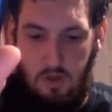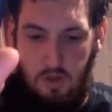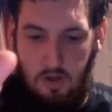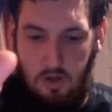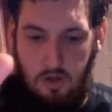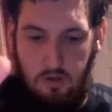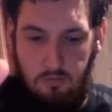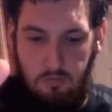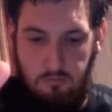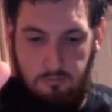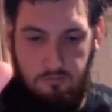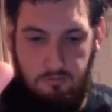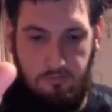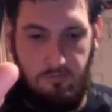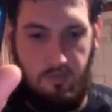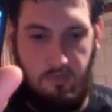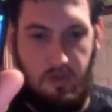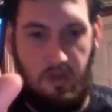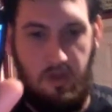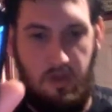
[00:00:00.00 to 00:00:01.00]

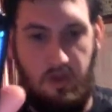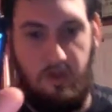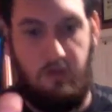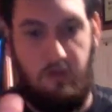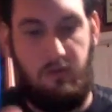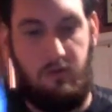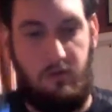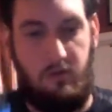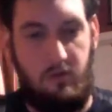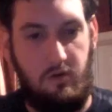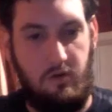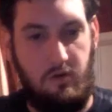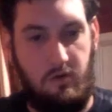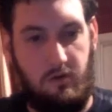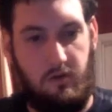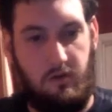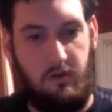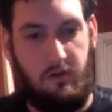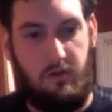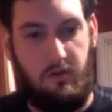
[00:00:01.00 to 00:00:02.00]
And
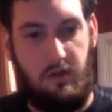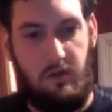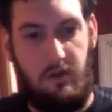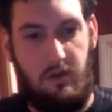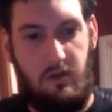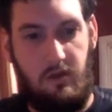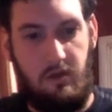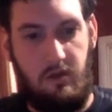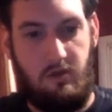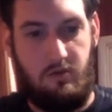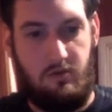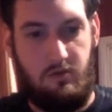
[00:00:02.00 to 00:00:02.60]
on the